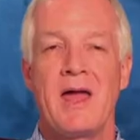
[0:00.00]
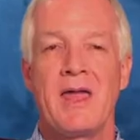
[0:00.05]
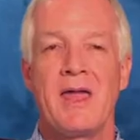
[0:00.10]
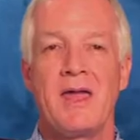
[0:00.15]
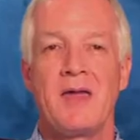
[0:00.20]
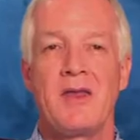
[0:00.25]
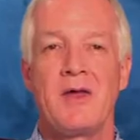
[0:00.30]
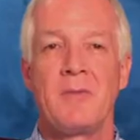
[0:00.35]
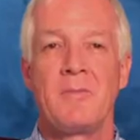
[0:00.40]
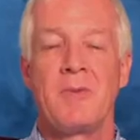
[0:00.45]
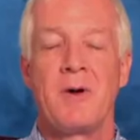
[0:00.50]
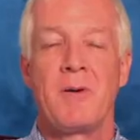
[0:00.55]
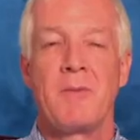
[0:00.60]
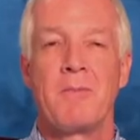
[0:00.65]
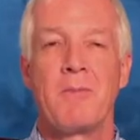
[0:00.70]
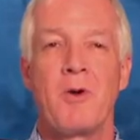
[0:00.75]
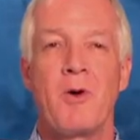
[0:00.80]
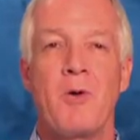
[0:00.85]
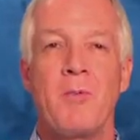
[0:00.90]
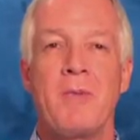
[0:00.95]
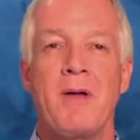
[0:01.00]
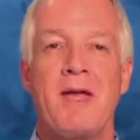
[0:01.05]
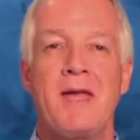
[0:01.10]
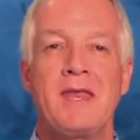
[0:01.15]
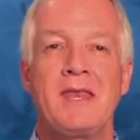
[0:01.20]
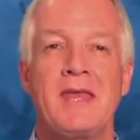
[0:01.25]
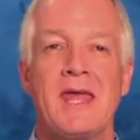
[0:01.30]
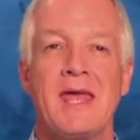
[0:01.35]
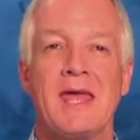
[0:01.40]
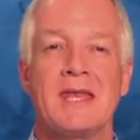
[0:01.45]
I head up our
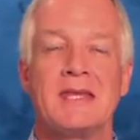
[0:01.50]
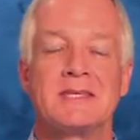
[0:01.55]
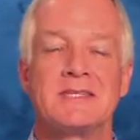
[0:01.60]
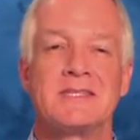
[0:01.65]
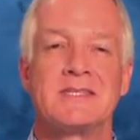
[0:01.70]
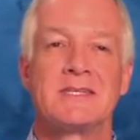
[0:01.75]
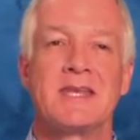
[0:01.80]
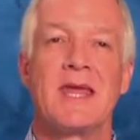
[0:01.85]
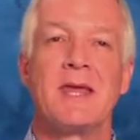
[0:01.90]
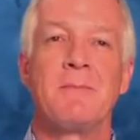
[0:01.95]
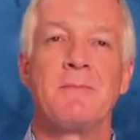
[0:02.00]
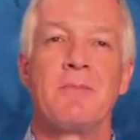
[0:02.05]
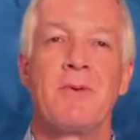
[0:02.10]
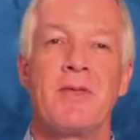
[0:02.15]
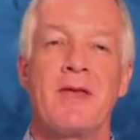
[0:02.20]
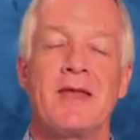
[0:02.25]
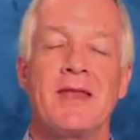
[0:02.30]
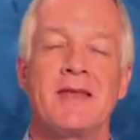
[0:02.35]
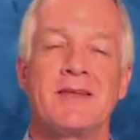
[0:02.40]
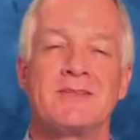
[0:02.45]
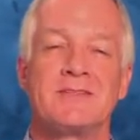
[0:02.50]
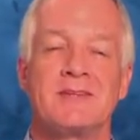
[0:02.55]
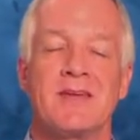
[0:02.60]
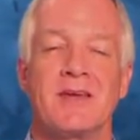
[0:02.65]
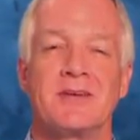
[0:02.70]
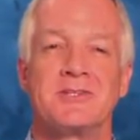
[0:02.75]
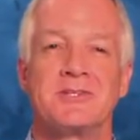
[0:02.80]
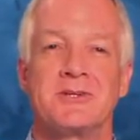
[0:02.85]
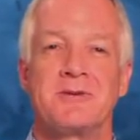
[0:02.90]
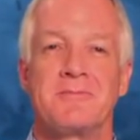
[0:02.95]
probate and estate planning
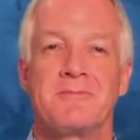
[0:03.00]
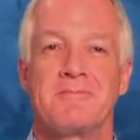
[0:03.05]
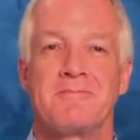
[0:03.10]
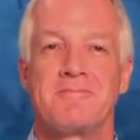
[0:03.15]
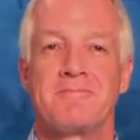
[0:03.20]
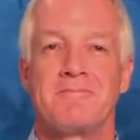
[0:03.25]
section.